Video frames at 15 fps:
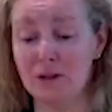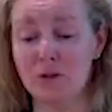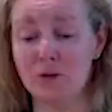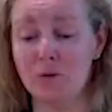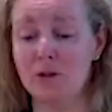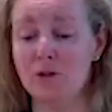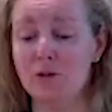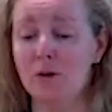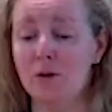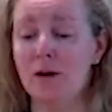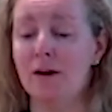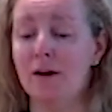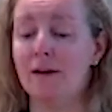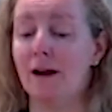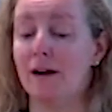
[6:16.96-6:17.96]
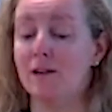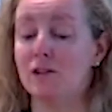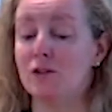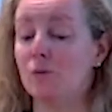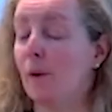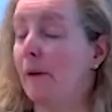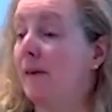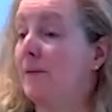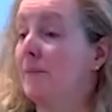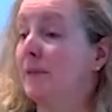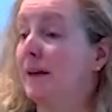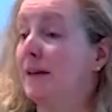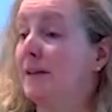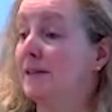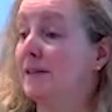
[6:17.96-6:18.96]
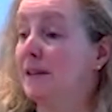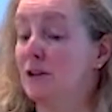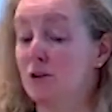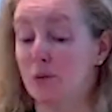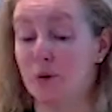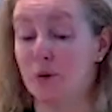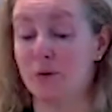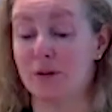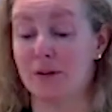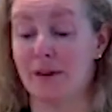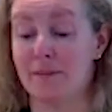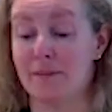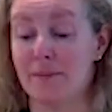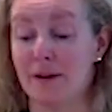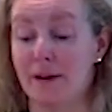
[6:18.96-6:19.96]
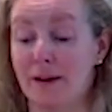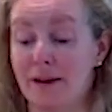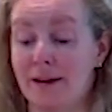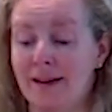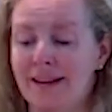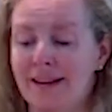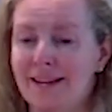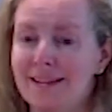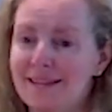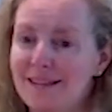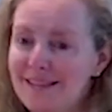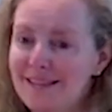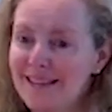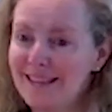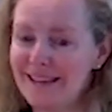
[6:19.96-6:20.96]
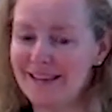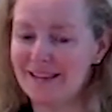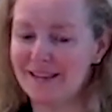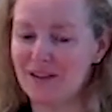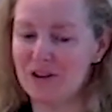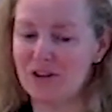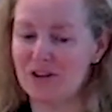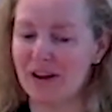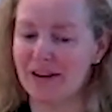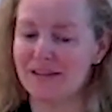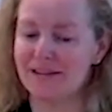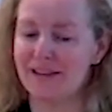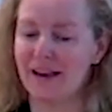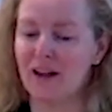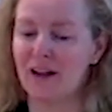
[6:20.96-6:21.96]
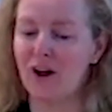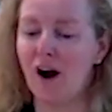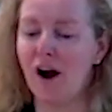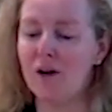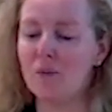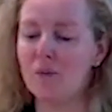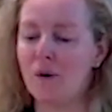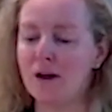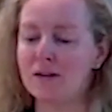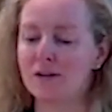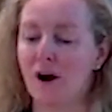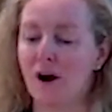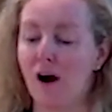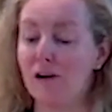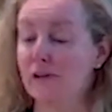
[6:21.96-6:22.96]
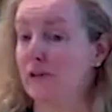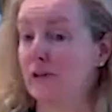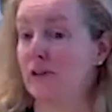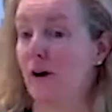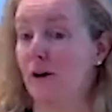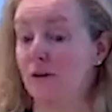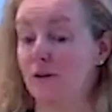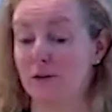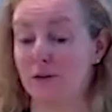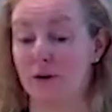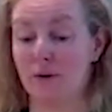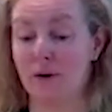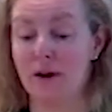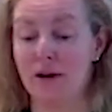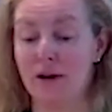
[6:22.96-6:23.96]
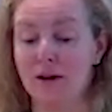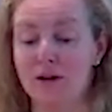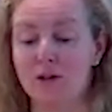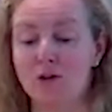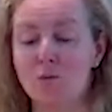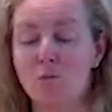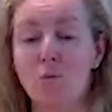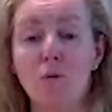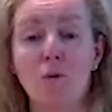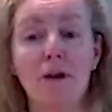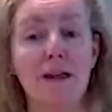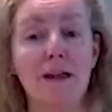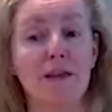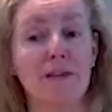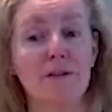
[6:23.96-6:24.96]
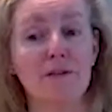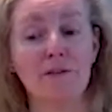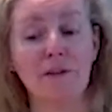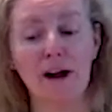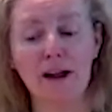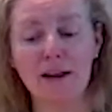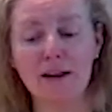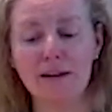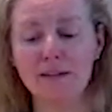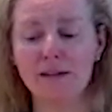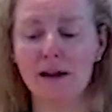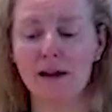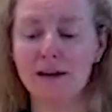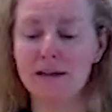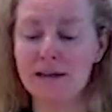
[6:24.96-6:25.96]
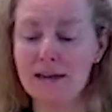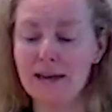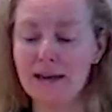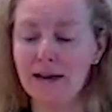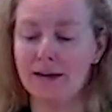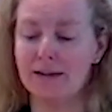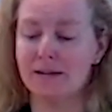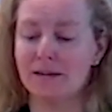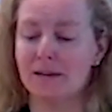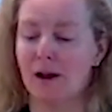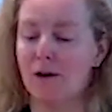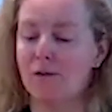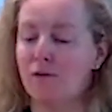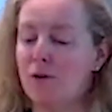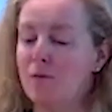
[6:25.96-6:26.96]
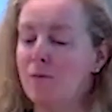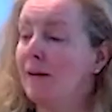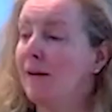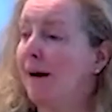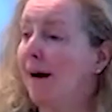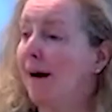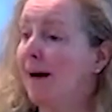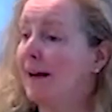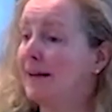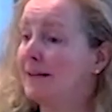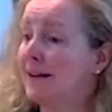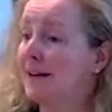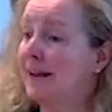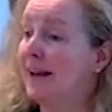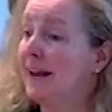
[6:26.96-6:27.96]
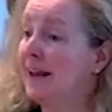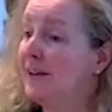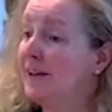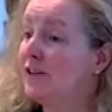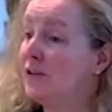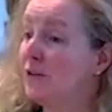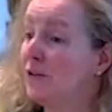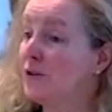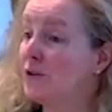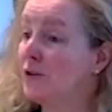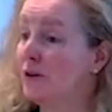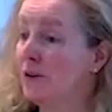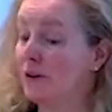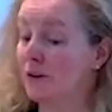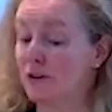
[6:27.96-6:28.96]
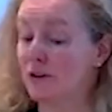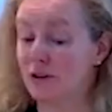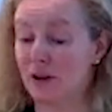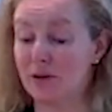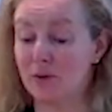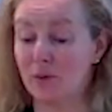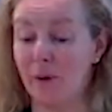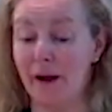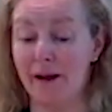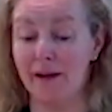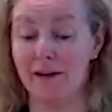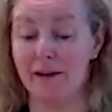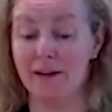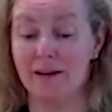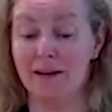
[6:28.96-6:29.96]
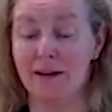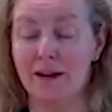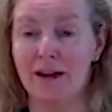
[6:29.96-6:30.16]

to adorn God's dwelling place in Jerusalem. Doesn't this suggest that God wants us also to bring the finest ideas of humankind into the church as well?